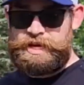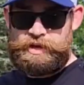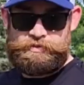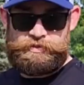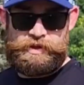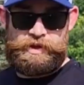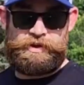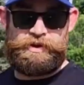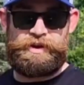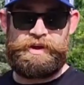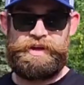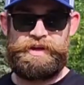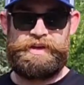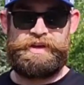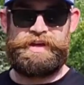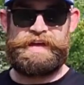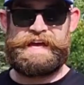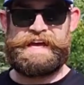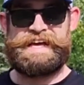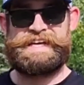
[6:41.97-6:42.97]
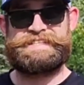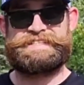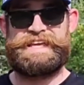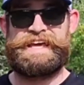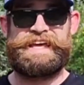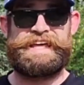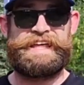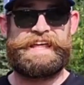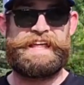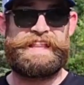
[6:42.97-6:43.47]
down there as
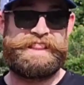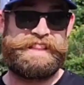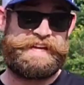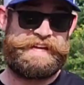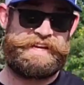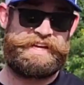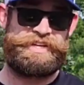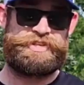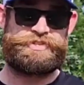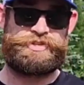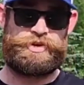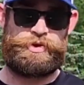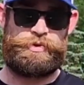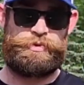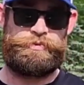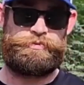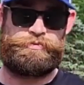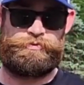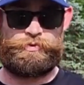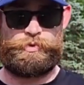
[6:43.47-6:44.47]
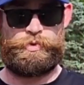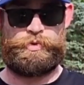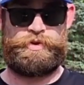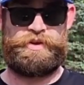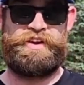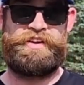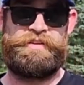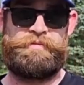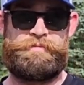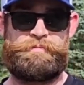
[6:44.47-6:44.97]
a landing zone
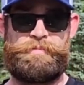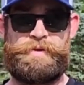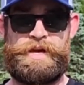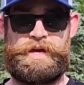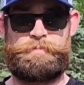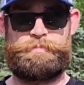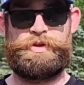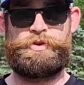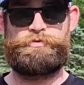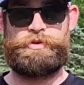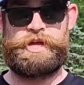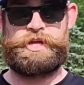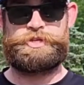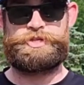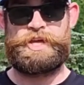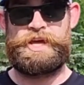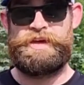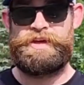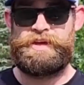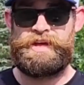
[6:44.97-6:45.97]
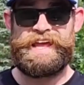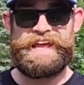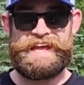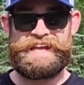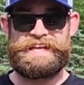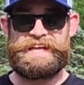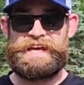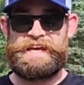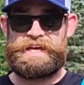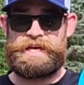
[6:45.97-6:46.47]
for my mid-range
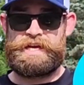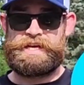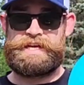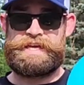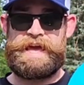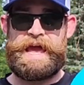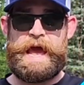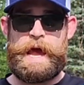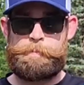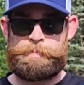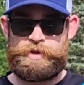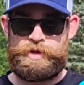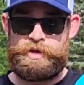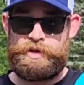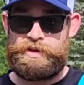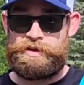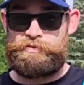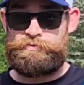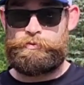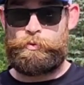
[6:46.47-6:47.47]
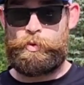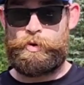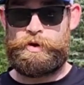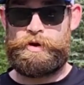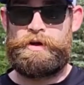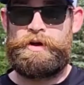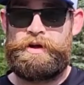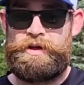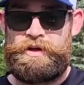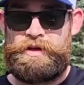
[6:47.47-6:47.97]
and a gap
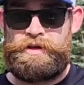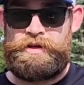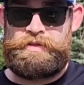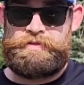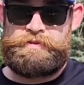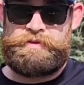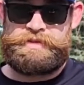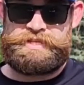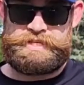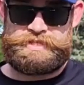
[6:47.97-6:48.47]
for the